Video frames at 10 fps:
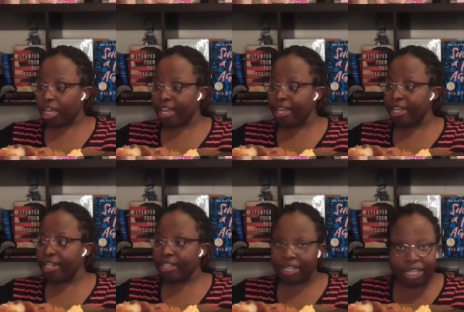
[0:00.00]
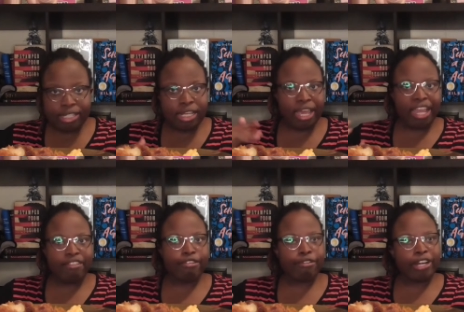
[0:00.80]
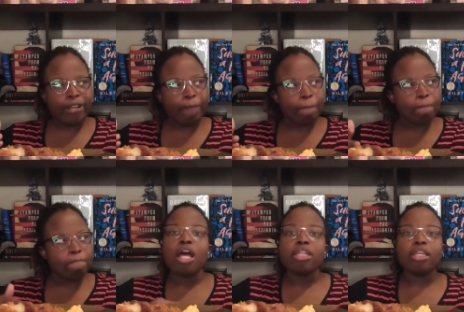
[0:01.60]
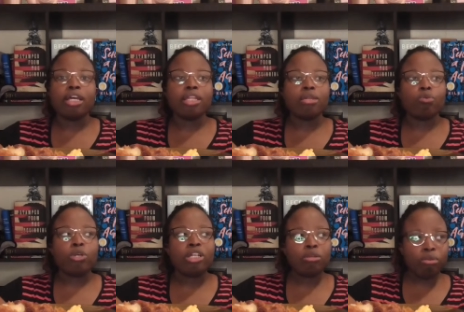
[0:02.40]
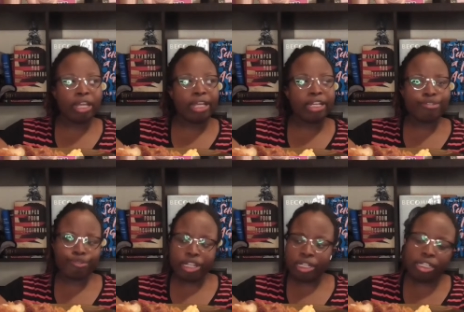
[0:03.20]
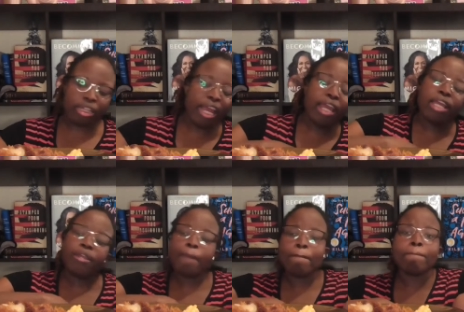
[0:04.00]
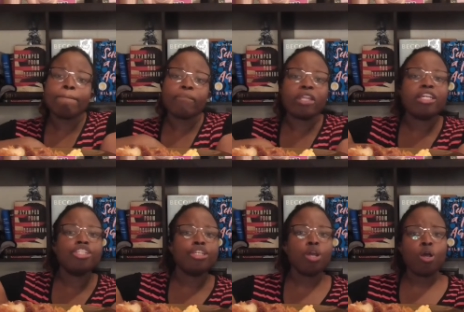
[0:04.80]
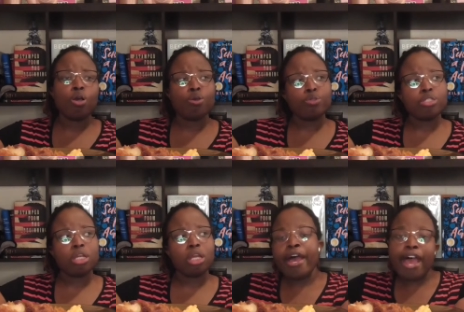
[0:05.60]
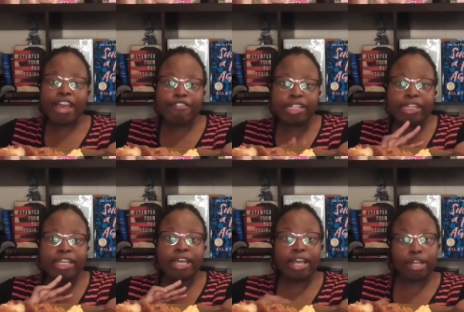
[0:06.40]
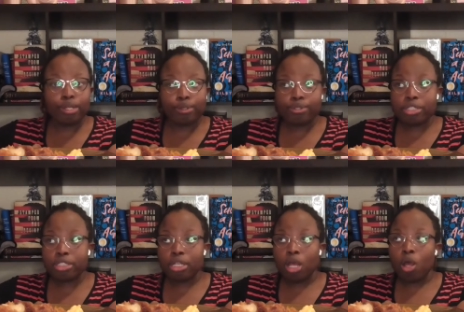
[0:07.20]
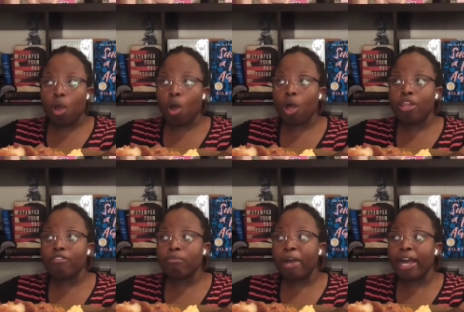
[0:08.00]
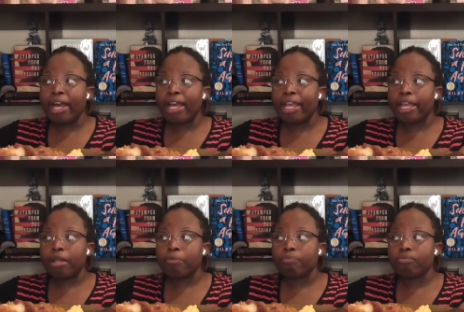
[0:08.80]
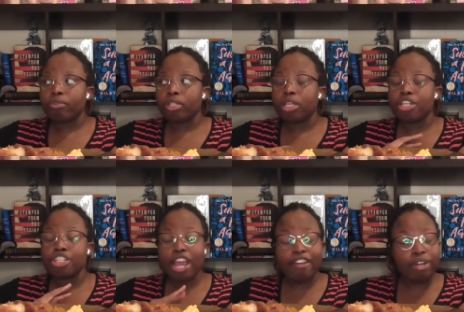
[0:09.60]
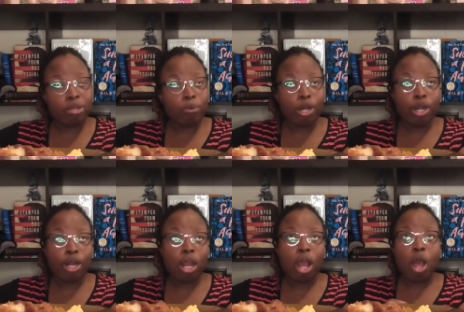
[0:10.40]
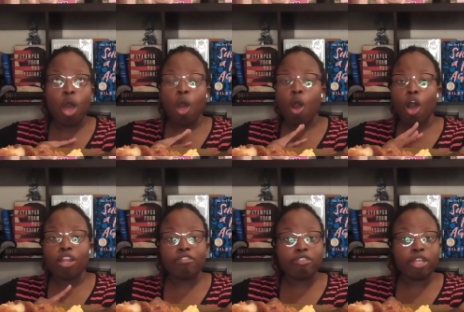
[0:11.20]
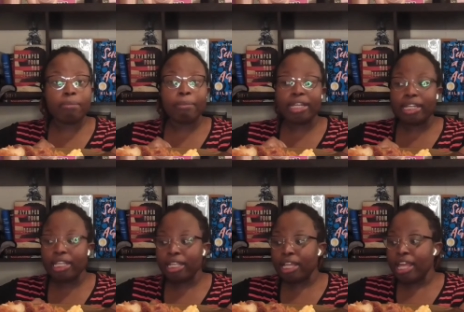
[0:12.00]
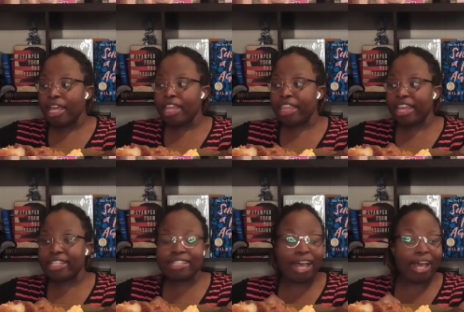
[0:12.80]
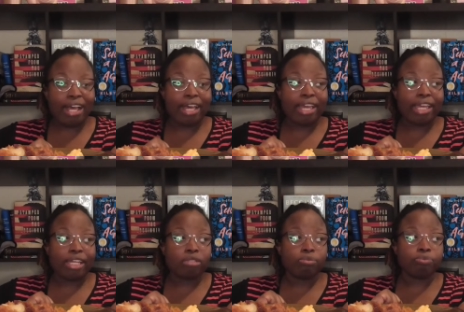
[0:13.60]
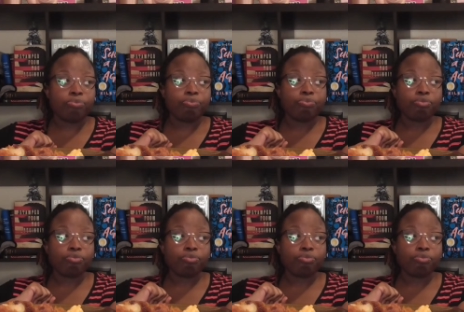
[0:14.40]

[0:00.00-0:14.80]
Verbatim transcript: And they get to Avery, the the will lady is reading the thing, and she goes, "Everything else, all of my charity work, all of the money that I."